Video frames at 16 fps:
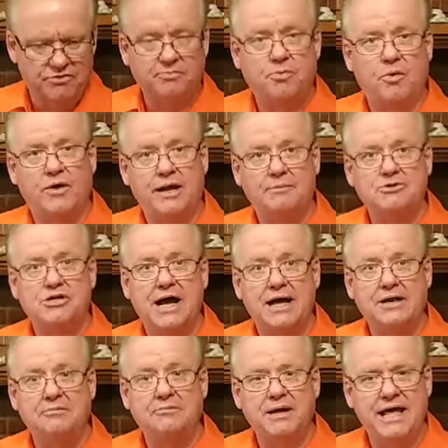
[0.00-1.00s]
The point I'm
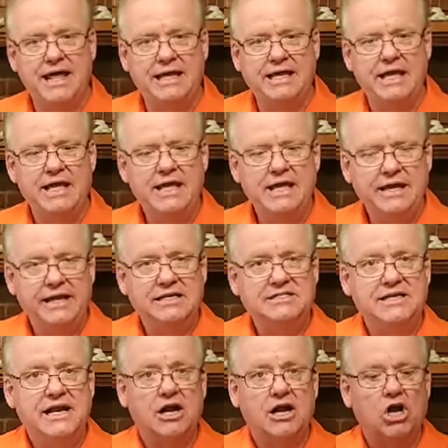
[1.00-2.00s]
trying to make is
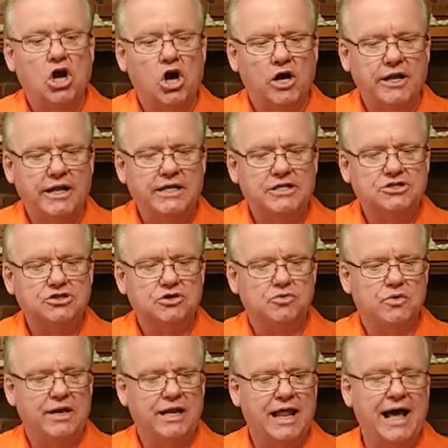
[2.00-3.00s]
that God is
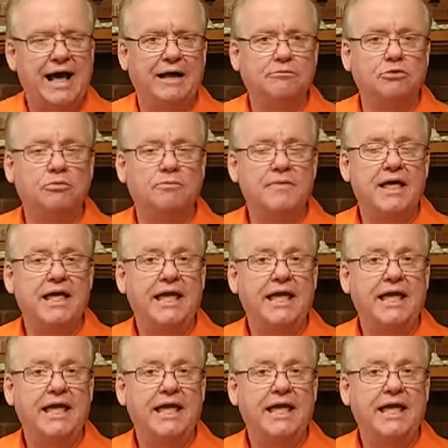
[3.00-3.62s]
reliable.